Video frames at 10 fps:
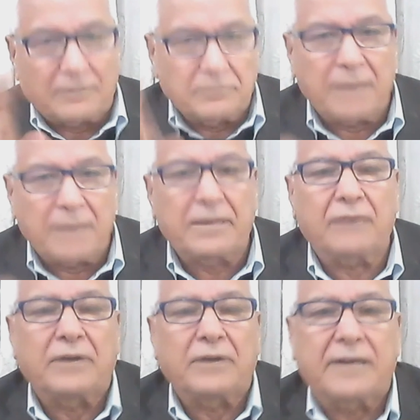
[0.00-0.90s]
maybe
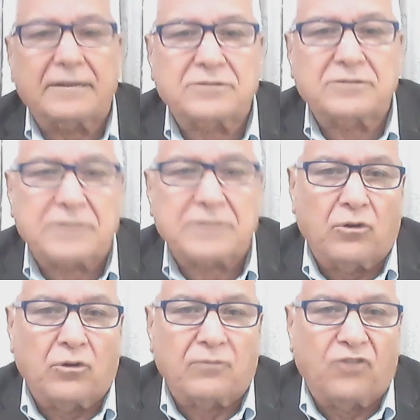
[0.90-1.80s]
will get some
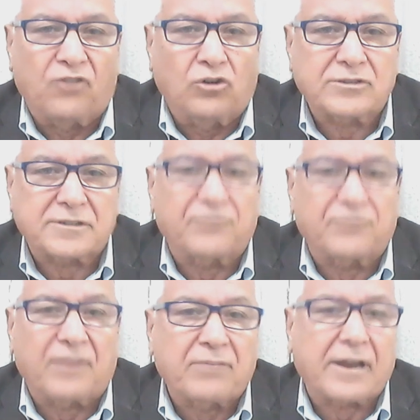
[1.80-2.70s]
more votes
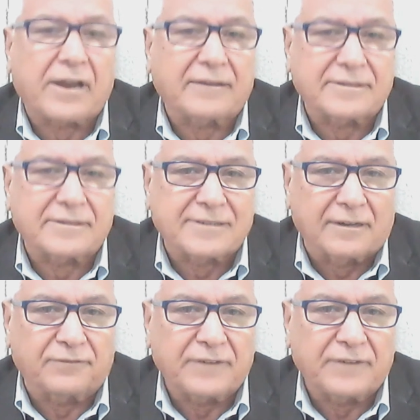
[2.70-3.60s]
from the right
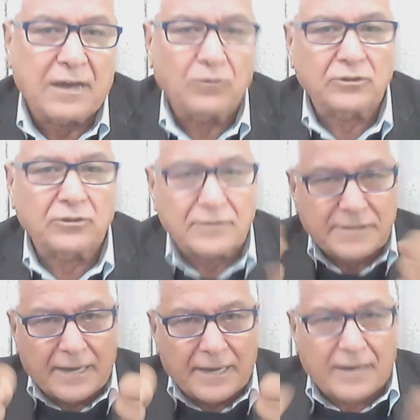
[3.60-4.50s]
itself. We don't
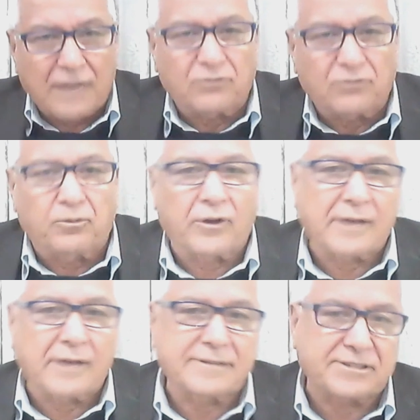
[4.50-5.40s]
see a kind of
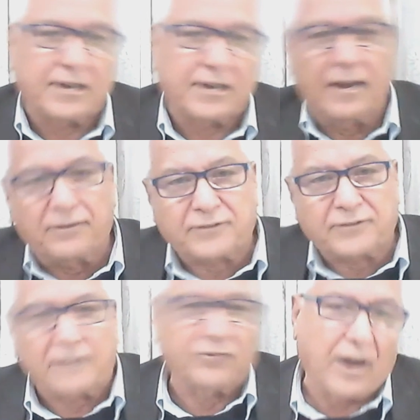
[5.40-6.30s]
polarization left
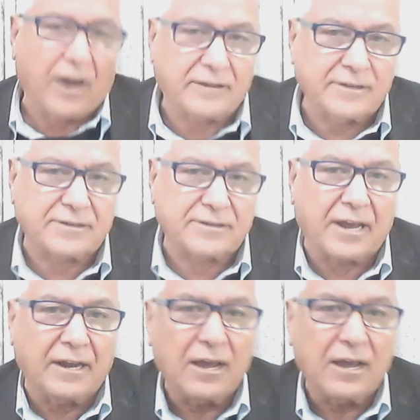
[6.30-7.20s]
and right in
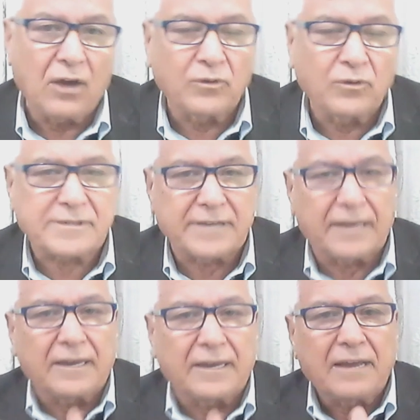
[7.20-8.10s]
Israel. We
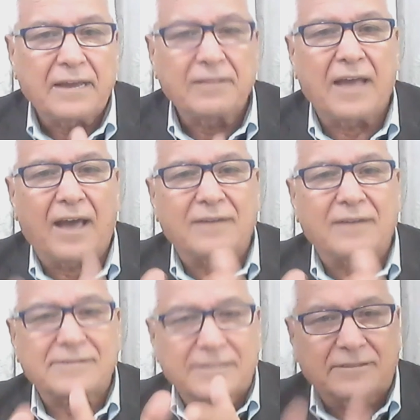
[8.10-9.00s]
see the
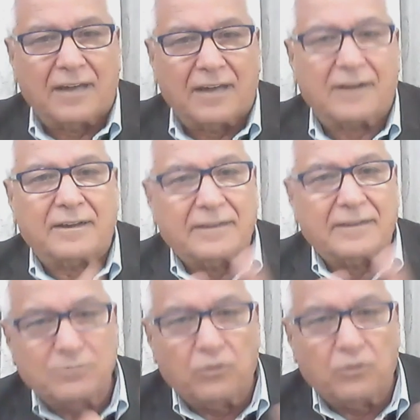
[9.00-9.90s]
center
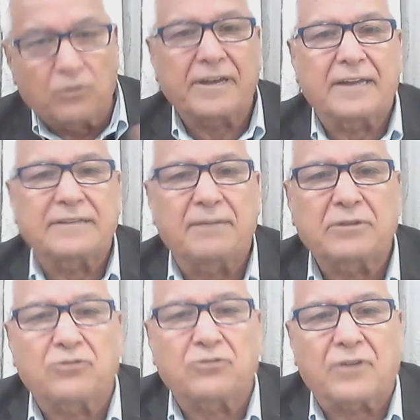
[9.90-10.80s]
is moving a little
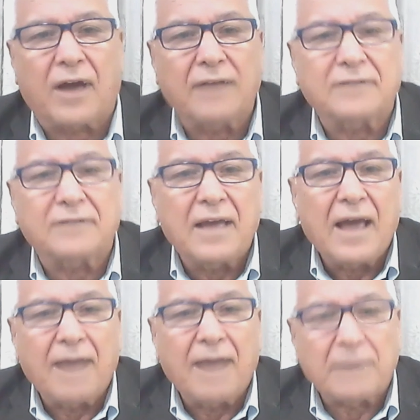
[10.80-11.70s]
bit to the right,
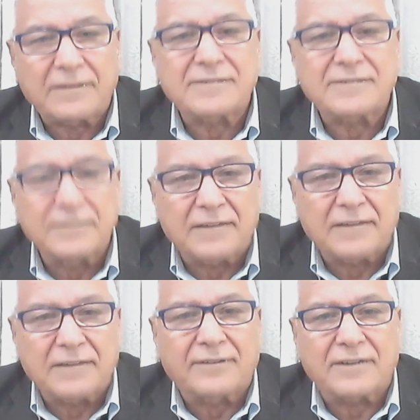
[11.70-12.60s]
but the center
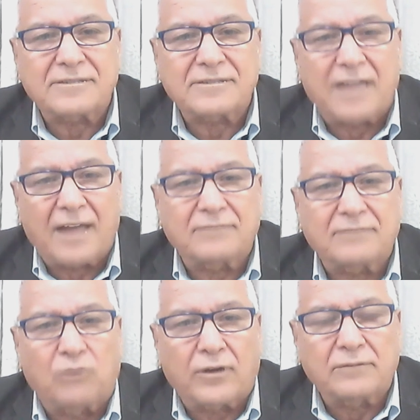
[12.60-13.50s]
understand
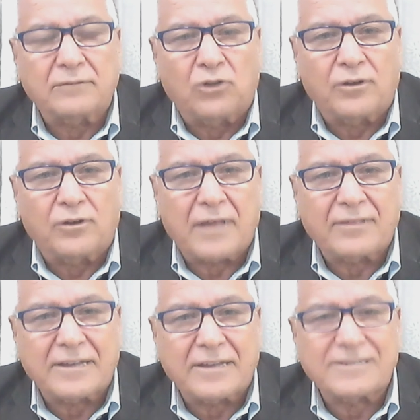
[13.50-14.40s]
more and more that
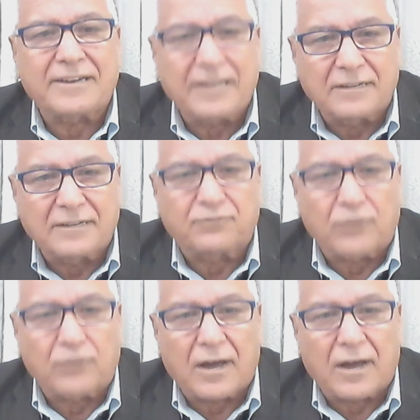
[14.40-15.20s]
there is a need for